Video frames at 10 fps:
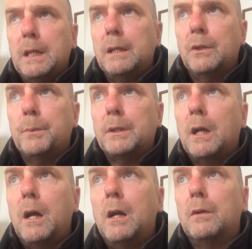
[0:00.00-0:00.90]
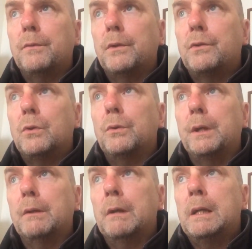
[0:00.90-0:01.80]
kingdom at the heart of the
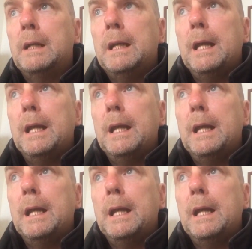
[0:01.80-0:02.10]
story, right?